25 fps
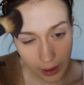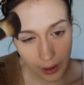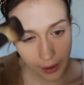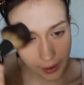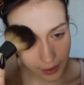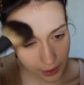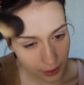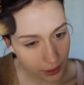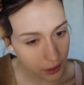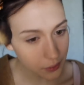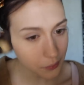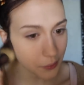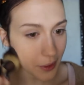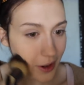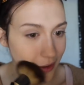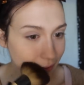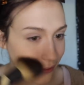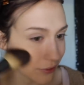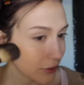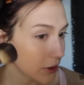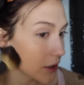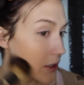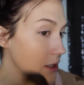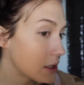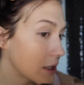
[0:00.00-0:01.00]
I cannot wait
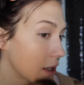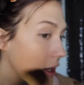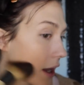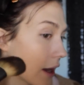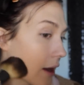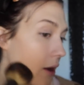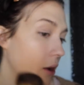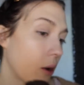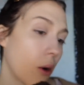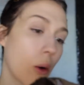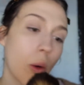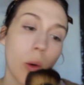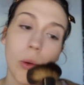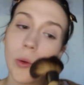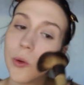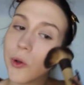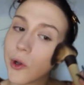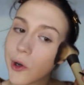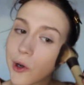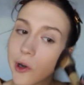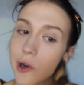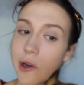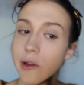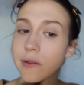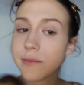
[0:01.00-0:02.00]
for it to get
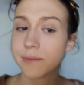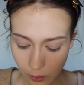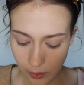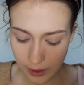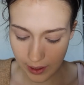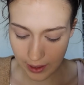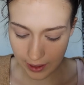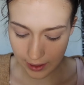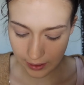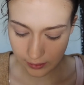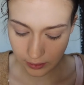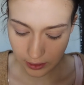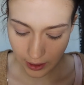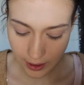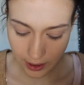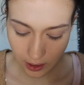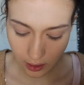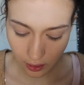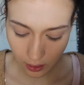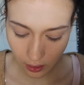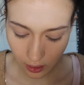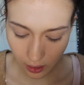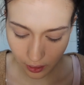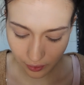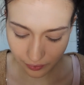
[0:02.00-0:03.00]
colder. We had
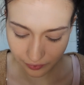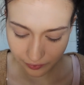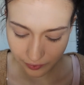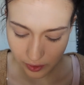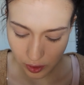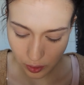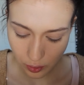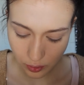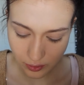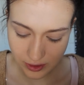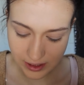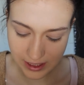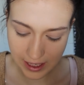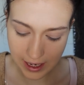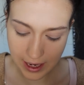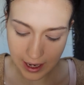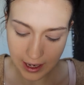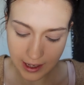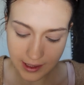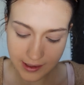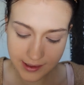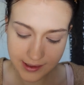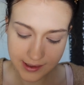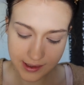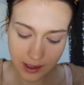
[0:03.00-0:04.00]
like a few
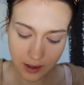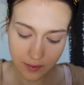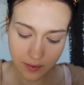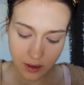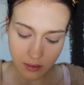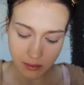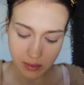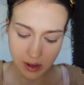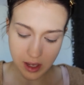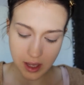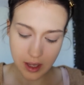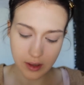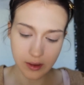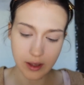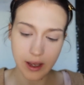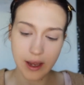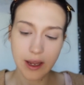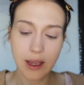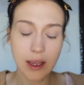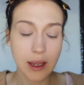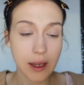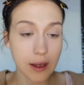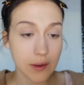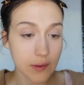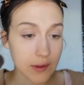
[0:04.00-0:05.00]
days of it being
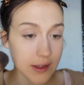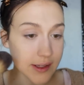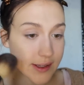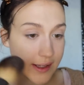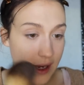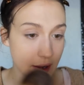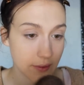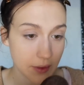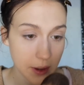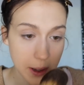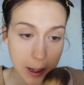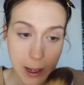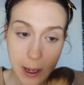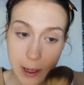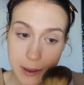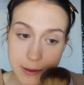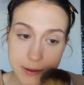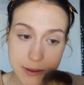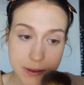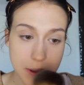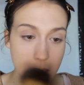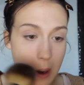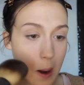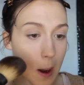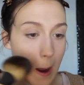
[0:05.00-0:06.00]
like in the
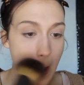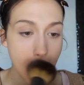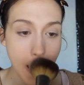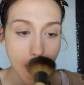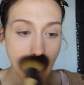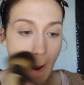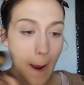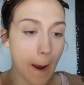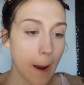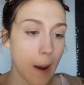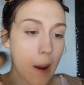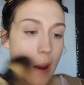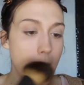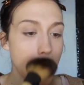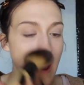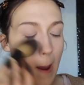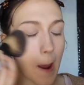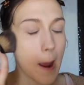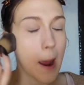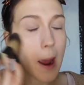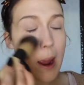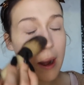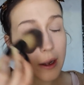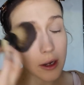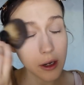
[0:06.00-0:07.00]
70s,
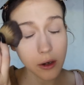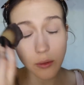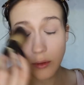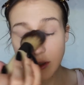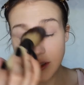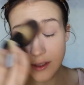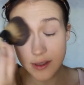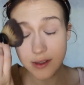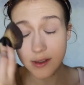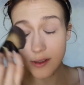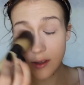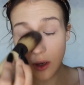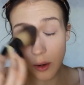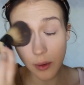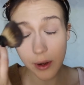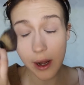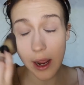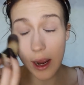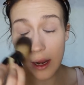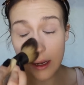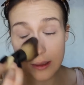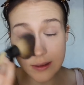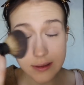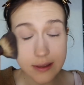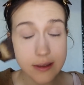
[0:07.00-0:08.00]
and it was so
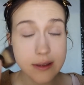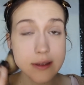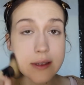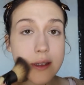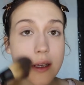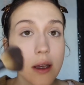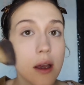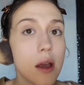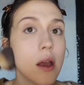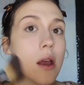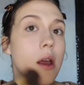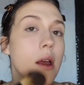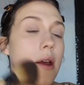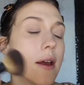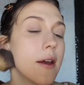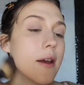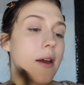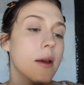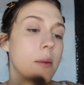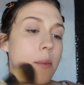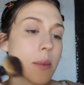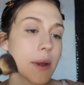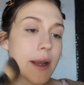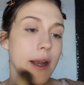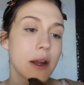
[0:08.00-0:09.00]
nice.
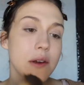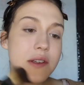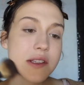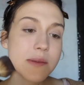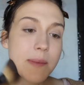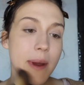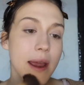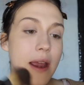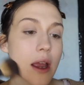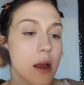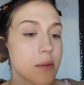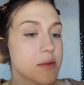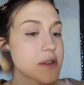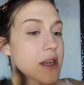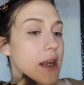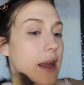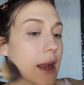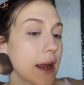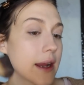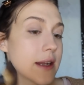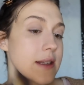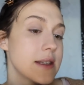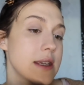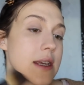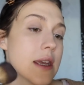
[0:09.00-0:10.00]
But now it's back up to
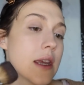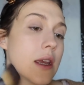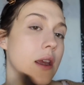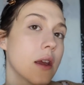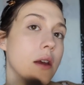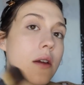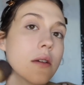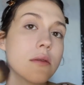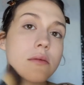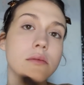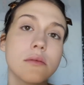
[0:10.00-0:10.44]
90.